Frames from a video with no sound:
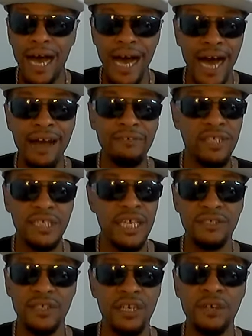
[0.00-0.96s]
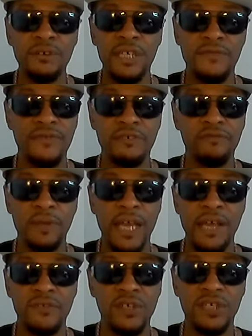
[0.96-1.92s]
Obviously, he hasn't learned anything from the
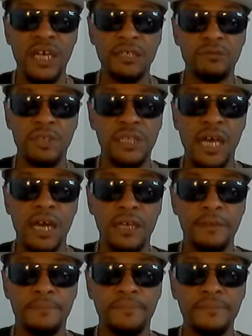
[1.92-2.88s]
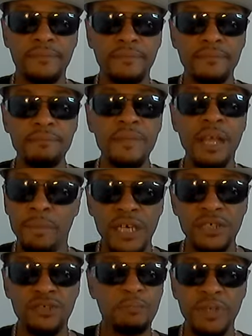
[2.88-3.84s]
Anthony Joshua saga.
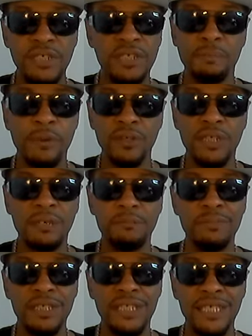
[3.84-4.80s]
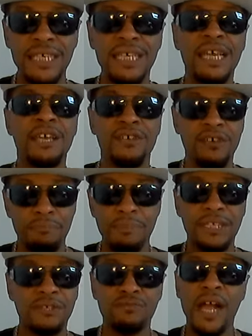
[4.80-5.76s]
Because you're pushing up on WBC, you're going to
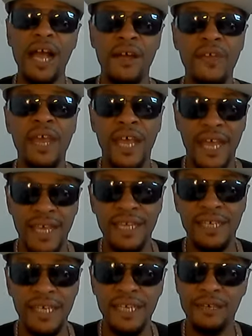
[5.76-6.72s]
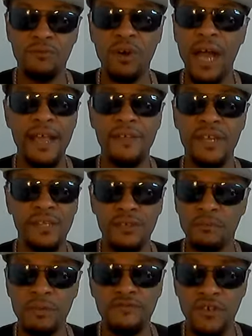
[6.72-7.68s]
mess around and get Dillian Whyte, and he's
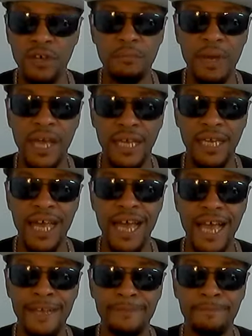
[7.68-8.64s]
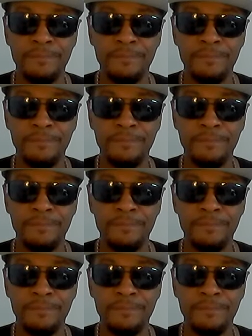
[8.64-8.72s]
going to be further back in line,